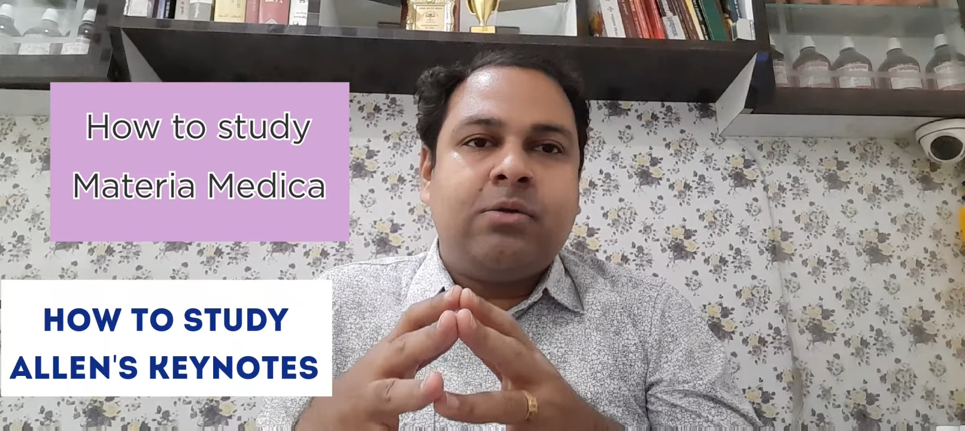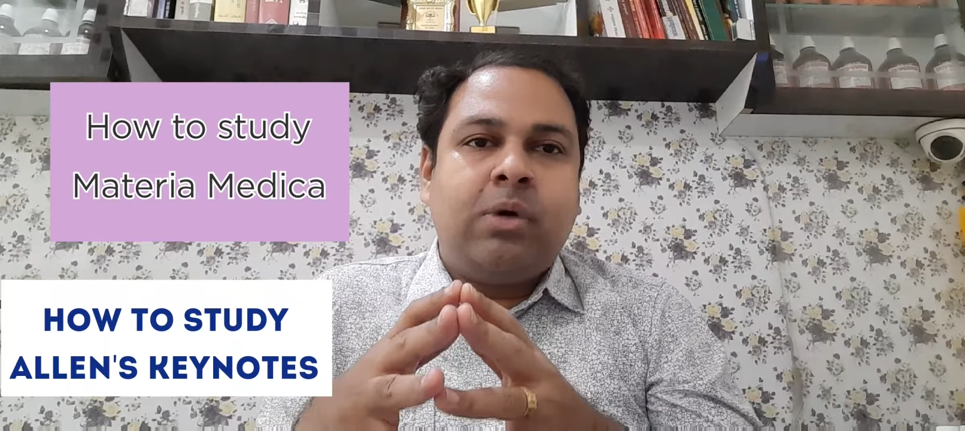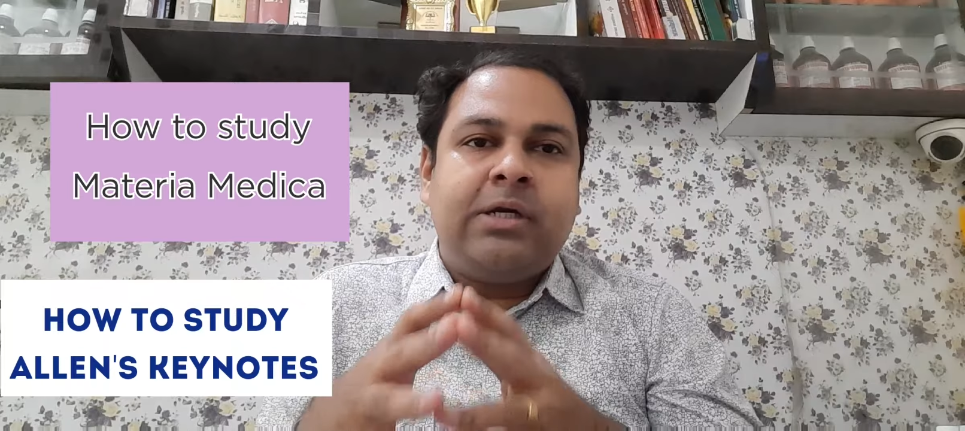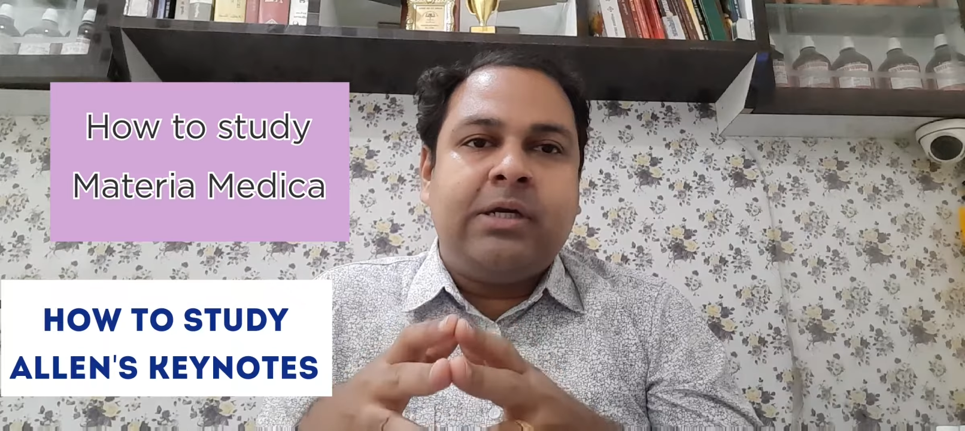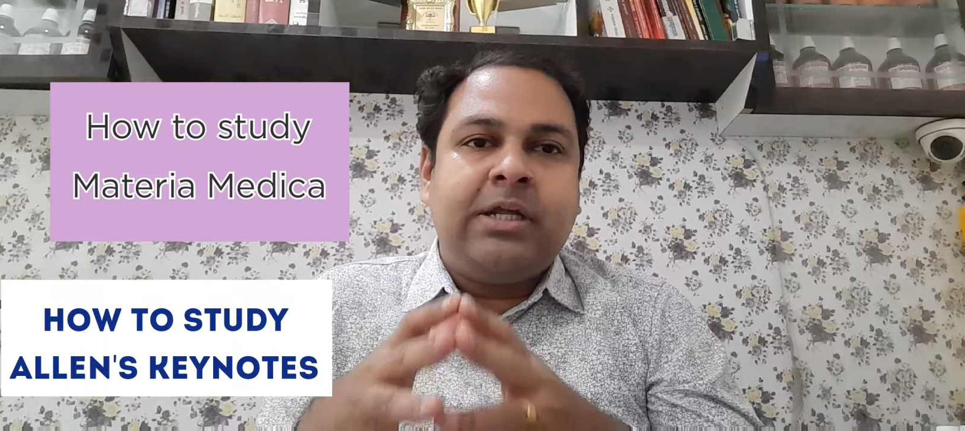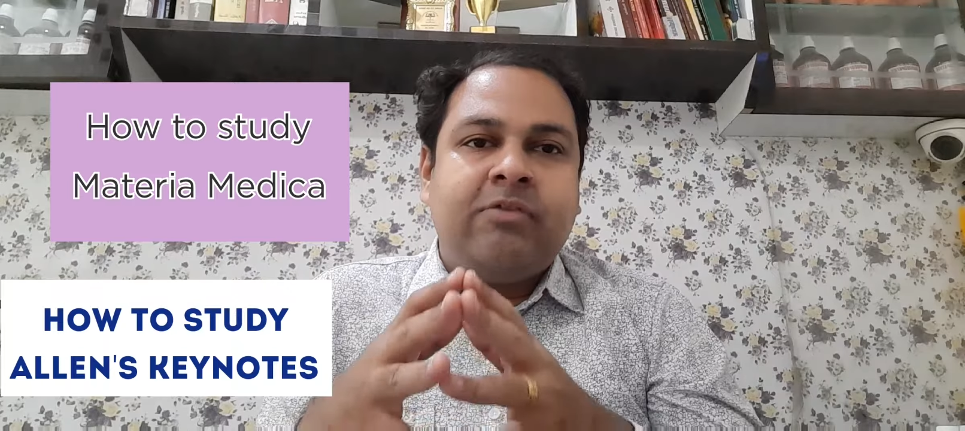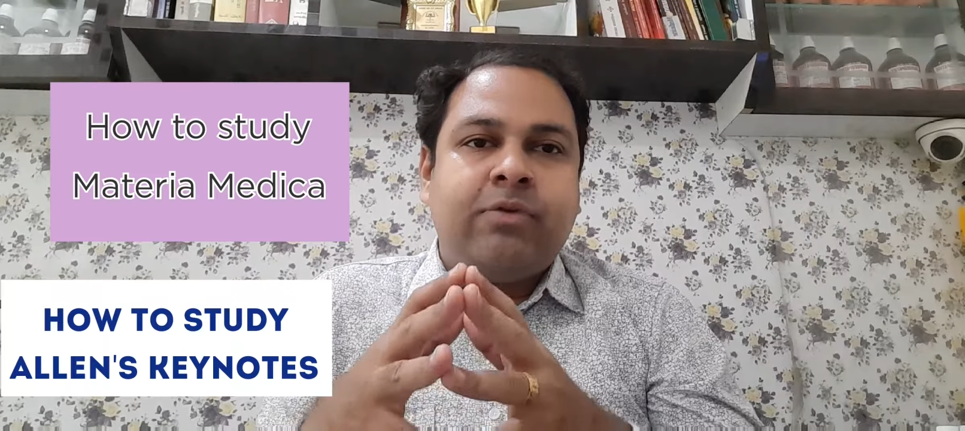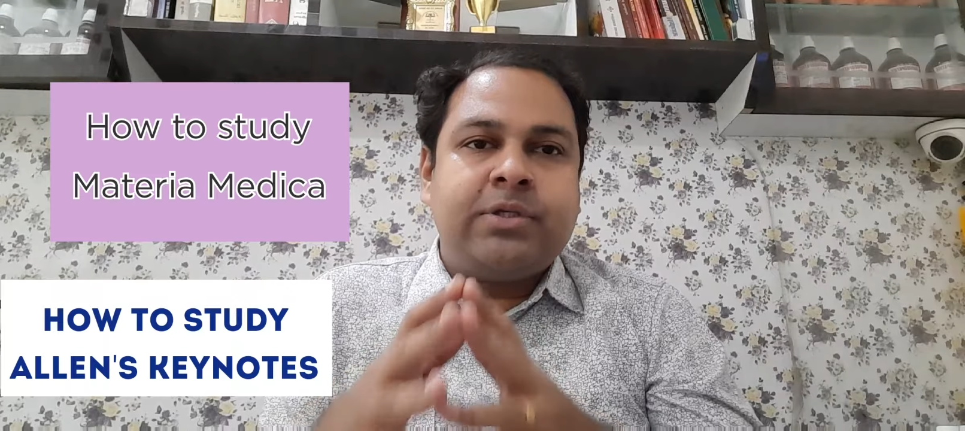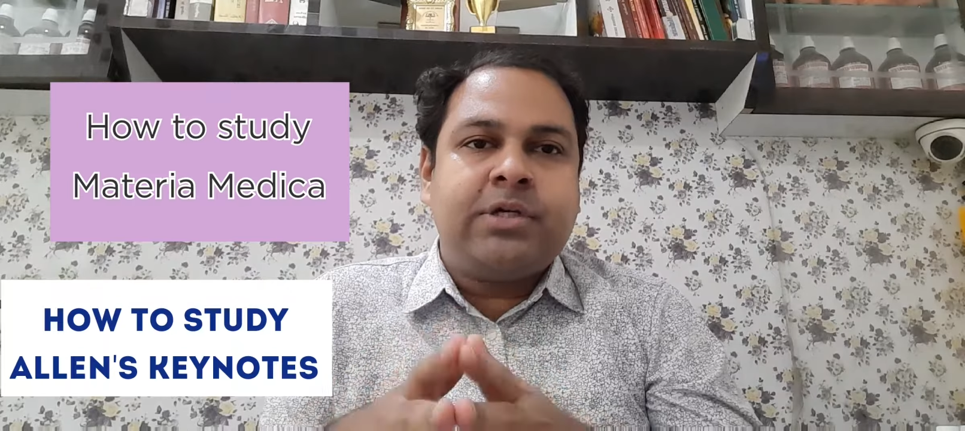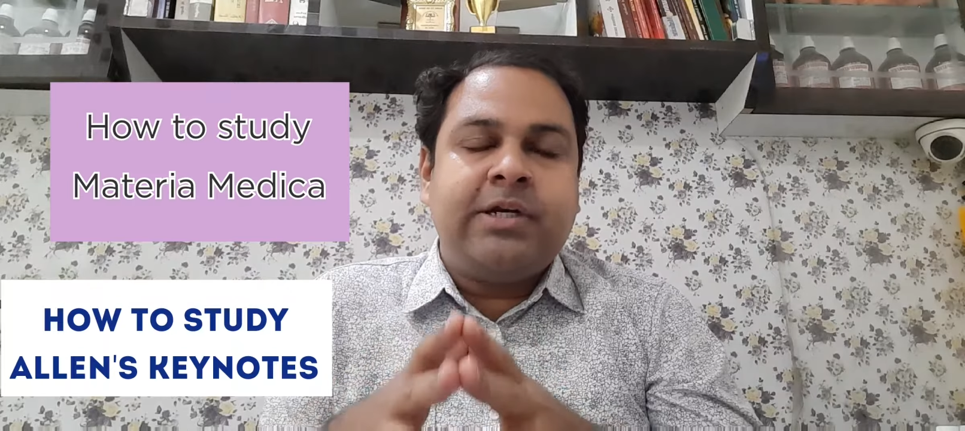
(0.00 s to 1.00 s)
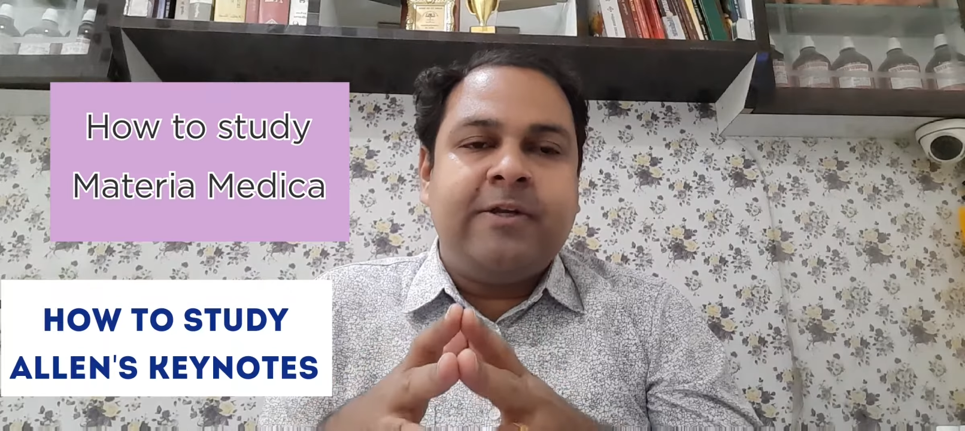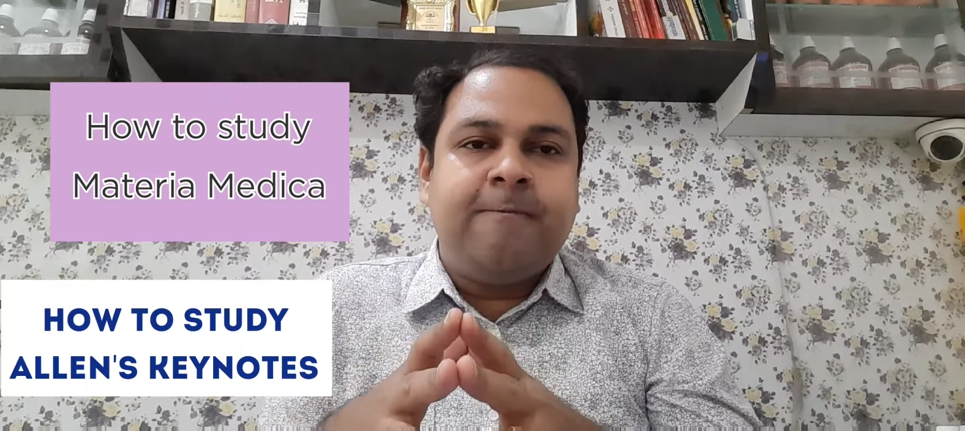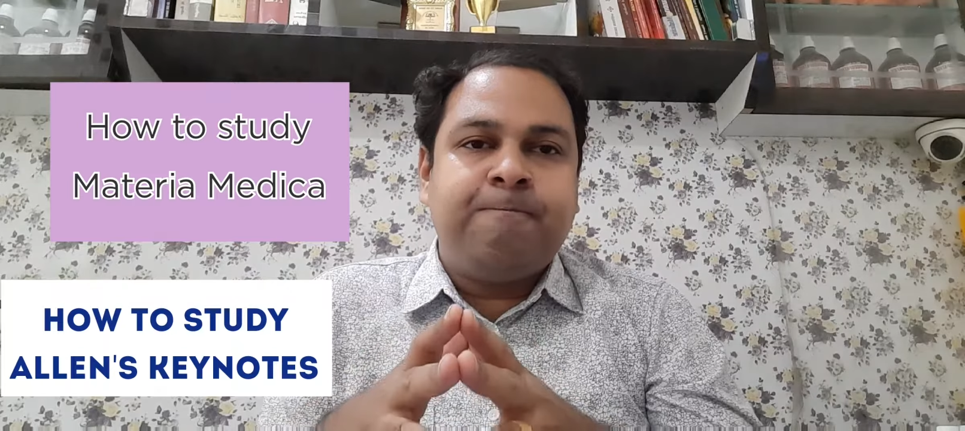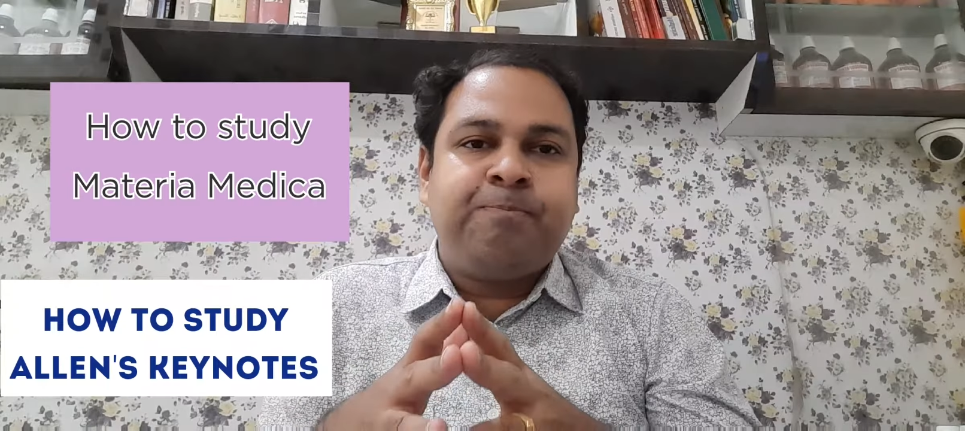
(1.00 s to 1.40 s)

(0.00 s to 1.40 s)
you undertake for study.